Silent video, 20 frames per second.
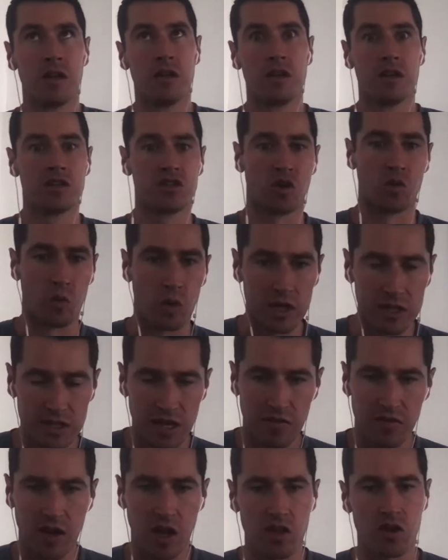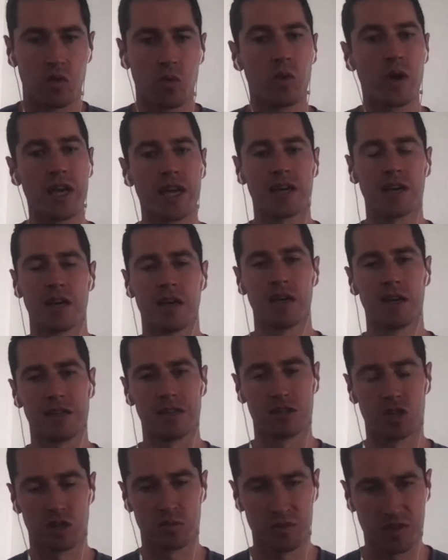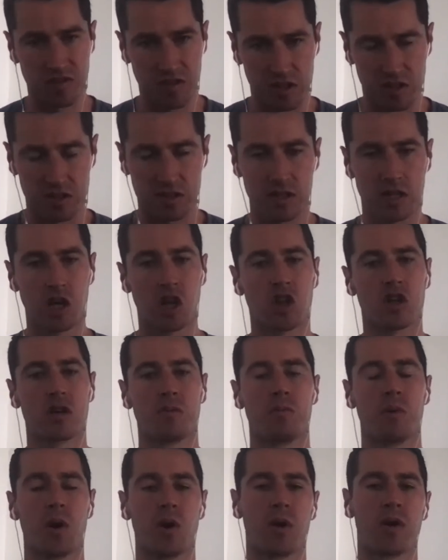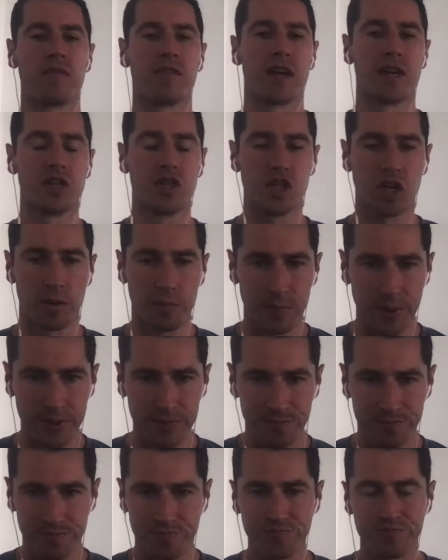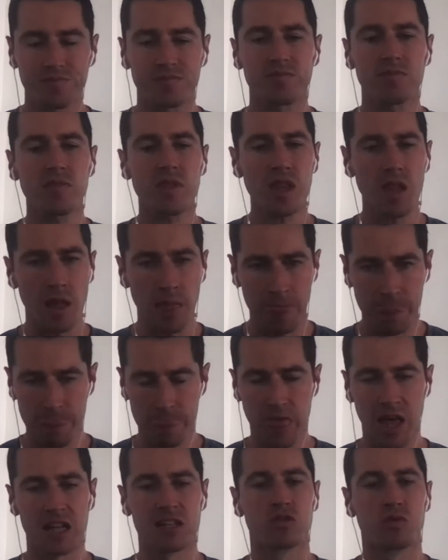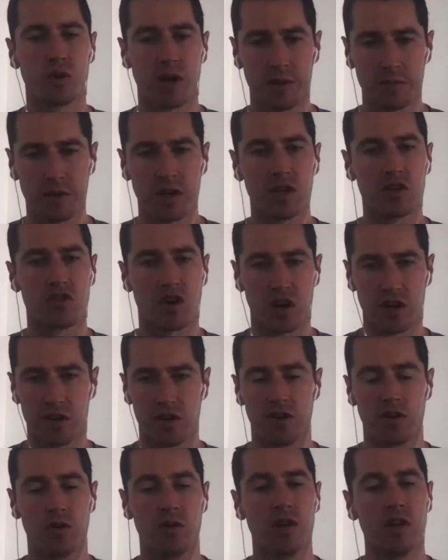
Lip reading: So once every other week, in terms of the skill component of that jumping, that's what I'm going to try to do,